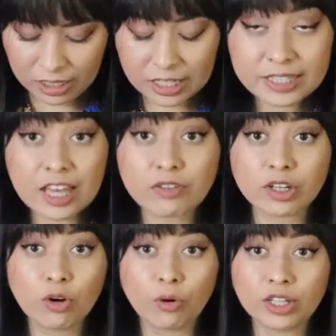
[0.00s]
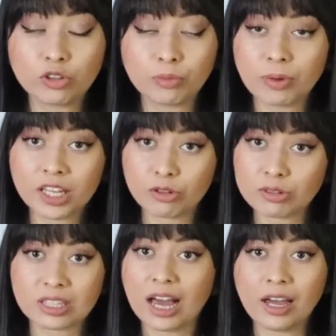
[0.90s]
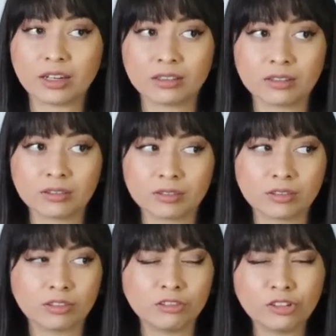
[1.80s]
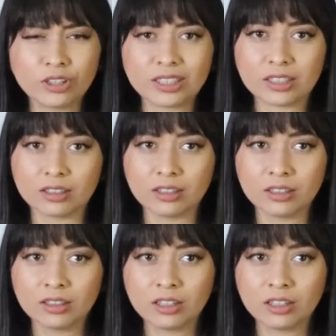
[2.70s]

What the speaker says: is ever going to make you sad. Nothing.